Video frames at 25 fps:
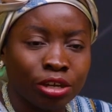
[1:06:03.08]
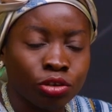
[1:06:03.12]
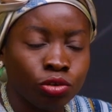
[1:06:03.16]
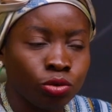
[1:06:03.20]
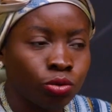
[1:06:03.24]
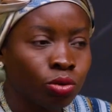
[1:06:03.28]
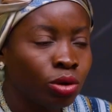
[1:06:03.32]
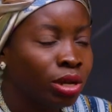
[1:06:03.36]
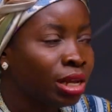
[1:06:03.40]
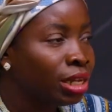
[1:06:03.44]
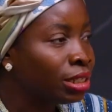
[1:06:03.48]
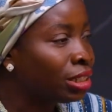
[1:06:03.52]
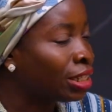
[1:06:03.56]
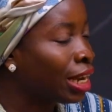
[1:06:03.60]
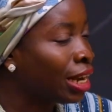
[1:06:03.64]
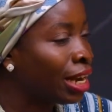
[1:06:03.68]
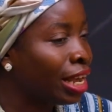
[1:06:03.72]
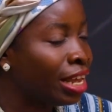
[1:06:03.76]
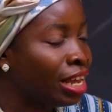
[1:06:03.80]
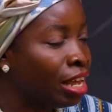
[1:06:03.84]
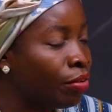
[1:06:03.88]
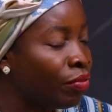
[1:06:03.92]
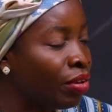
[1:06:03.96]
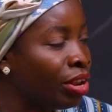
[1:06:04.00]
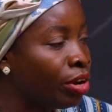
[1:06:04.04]
you, Charlie,
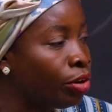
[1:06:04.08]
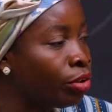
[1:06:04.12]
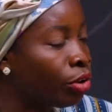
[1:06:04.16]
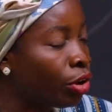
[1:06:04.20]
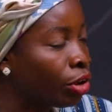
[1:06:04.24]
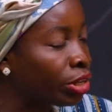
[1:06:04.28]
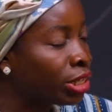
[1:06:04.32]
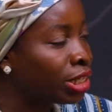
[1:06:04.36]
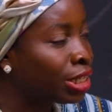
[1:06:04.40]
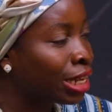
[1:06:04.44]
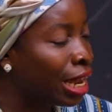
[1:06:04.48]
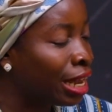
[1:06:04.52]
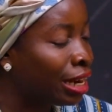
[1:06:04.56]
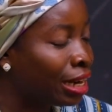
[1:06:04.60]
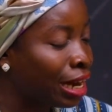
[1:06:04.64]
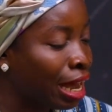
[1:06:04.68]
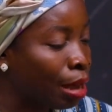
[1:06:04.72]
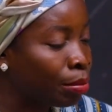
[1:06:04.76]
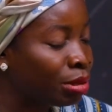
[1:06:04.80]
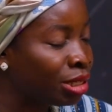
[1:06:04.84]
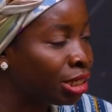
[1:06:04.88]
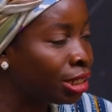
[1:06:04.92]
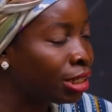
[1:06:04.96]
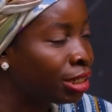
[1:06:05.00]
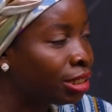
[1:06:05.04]
even your son, I'm
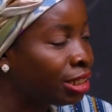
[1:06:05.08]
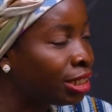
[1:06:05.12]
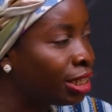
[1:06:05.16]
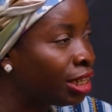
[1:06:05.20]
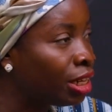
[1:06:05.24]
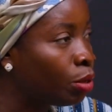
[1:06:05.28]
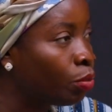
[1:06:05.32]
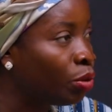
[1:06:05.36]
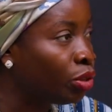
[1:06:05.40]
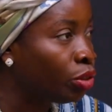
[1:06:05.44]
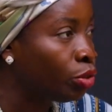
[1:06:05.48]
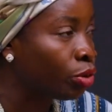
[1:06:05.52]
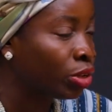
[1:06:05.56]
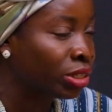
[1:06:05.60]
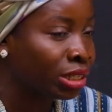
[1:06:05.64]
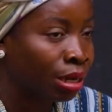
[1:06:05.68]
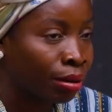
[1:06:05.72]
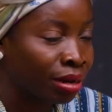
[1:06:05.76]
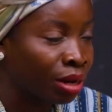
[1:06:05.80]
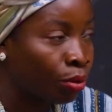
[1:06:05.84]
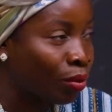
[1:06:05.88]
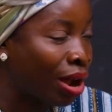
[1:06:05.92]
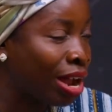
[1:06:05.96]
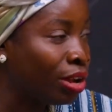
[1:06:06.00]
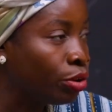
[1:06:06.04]
still dealing with your son,
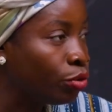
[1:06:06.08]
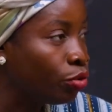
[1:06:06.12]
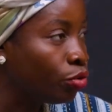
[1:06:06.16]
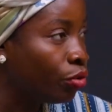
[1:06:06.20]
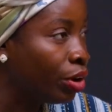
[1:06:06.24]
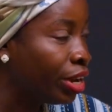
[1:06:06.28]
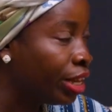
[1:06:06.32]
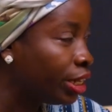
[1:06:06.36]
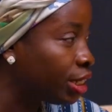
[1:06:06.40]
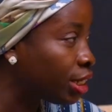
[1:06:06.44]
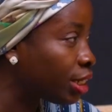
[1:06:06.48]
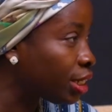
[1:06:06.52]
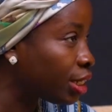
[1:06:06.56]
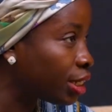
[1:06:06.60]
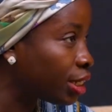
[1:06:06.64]
the one you raised.